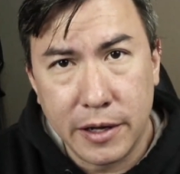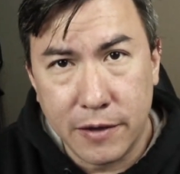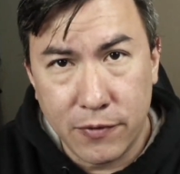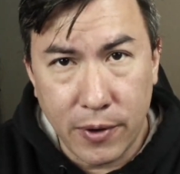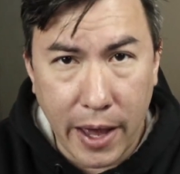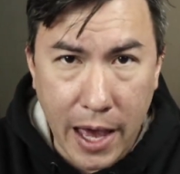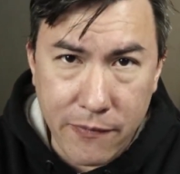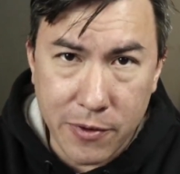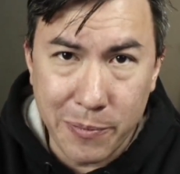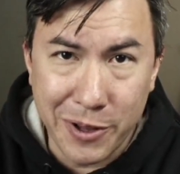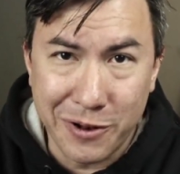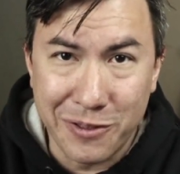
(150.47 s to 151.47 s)
if you haven't
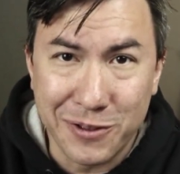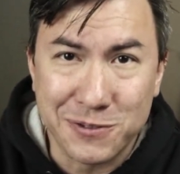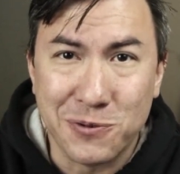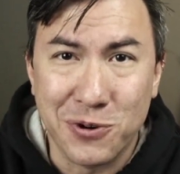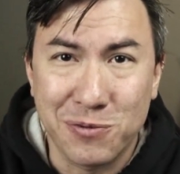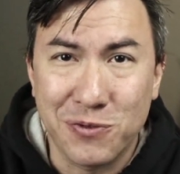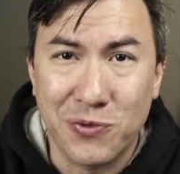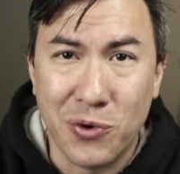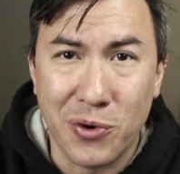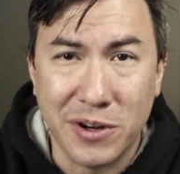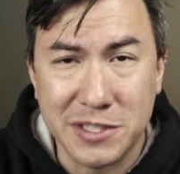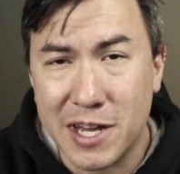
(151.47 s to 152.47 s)
been to this world
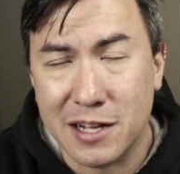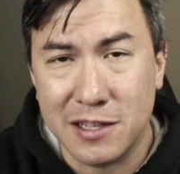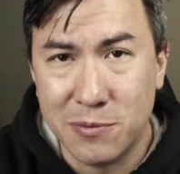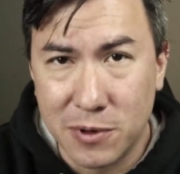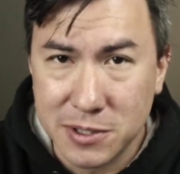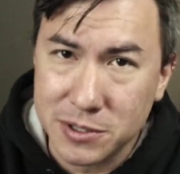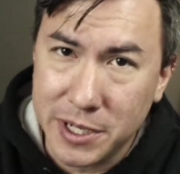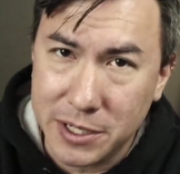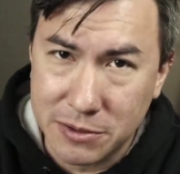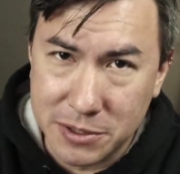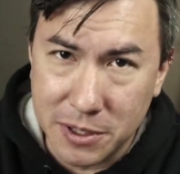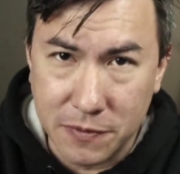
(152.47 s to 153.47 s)
before, exactly what you're getting
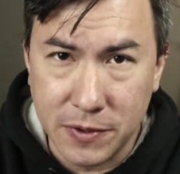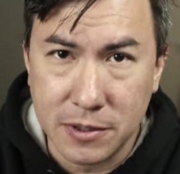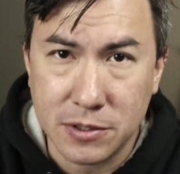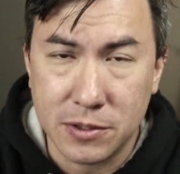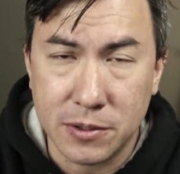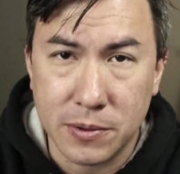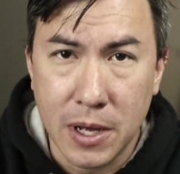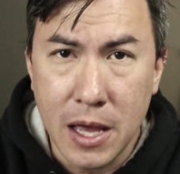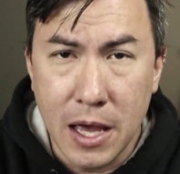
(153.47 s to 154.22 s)
yourself into.